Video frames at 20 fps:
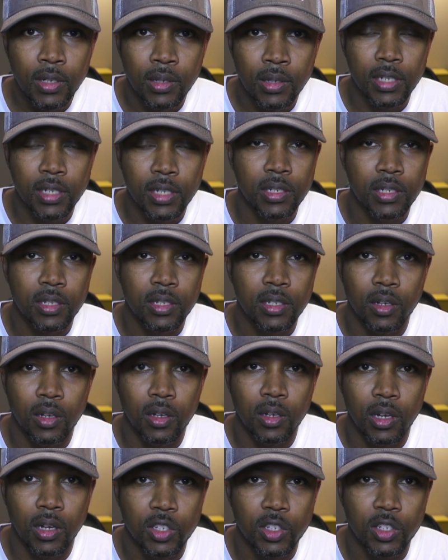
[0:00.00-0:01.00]
This is
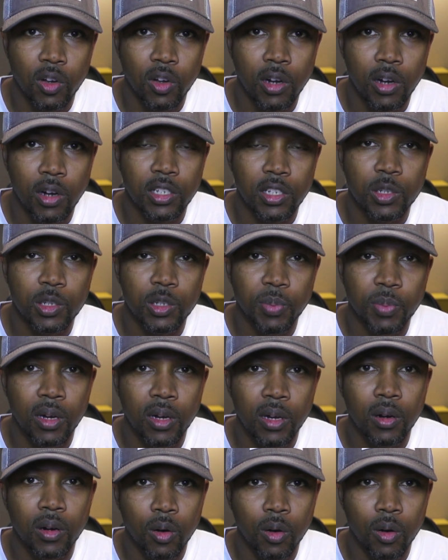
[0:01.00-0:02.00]
going to start to
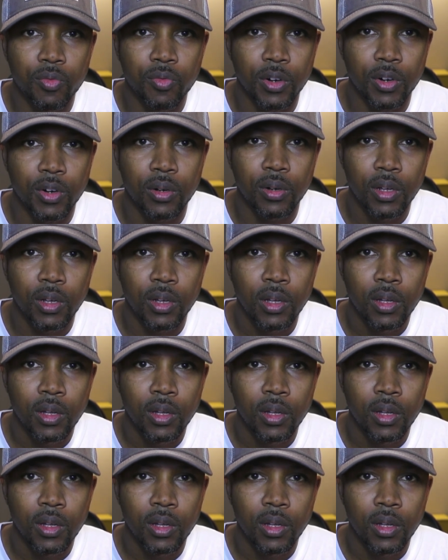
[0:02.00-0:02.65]
spill over